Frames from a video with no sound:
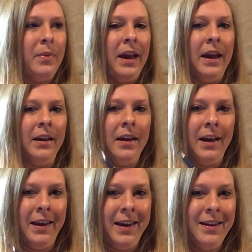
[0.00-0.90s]
And
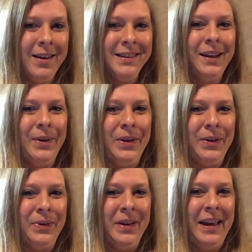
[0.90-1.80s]
I cannot tell
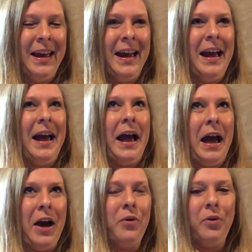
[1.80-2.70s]
you
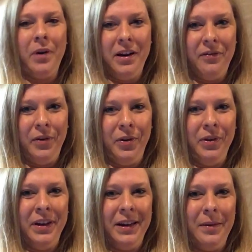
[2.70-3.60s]
how grateful
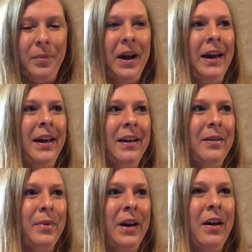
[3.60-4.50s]
my
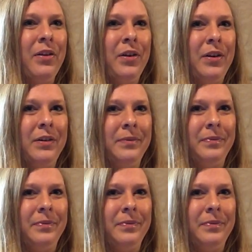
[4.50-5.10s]
other